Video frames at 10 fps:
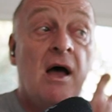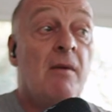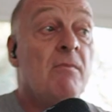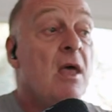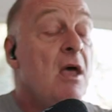
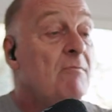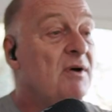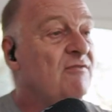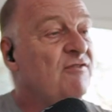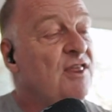
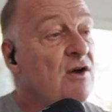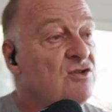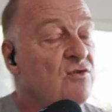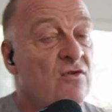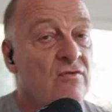but for
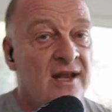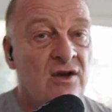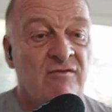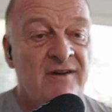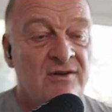those who've
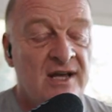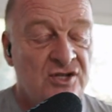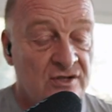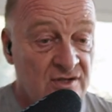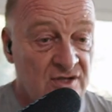already got
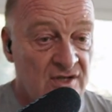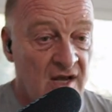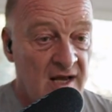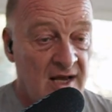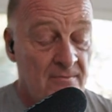
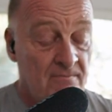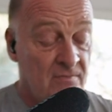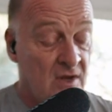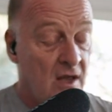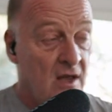foundations,
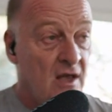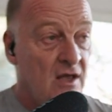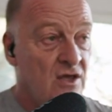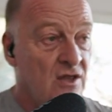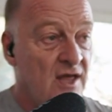
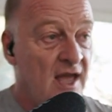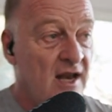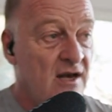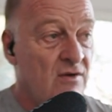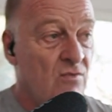
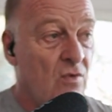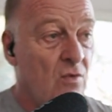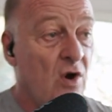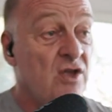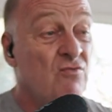then
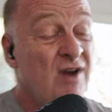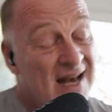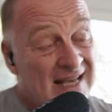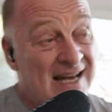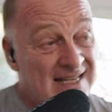what you're
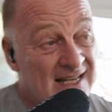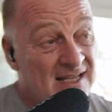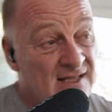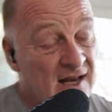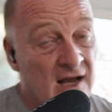really
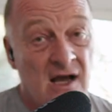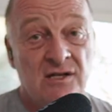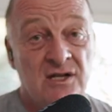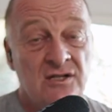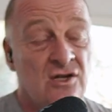getting is the
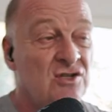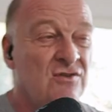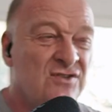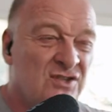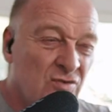legatos,
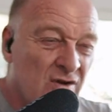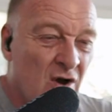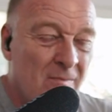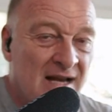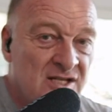because you've sort
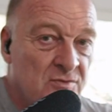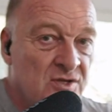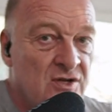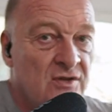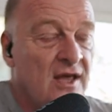of got
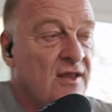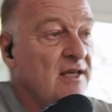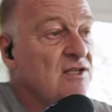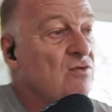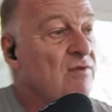patches which do the other
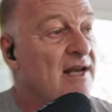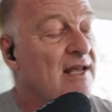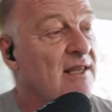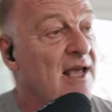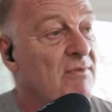things
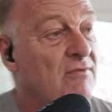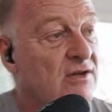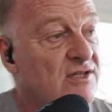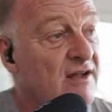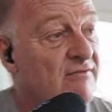already in the Abbey
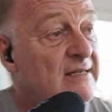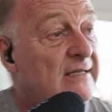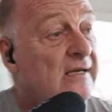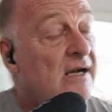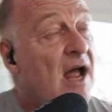Road stuff.
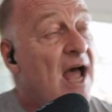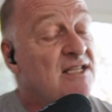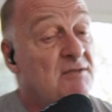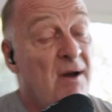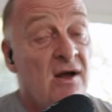
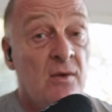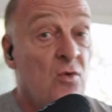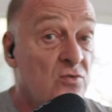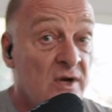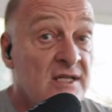And
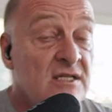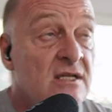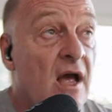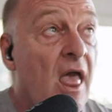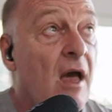Sparkling
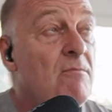Woodwinds